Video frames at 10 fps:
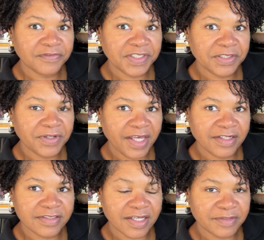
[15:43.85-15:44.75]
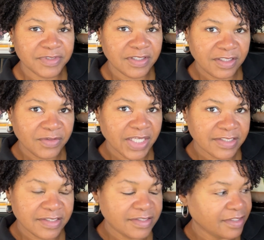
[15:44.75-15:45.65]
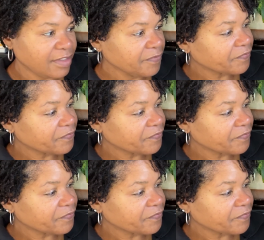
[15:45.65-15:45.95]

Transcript: video ahead of time so that you get to see.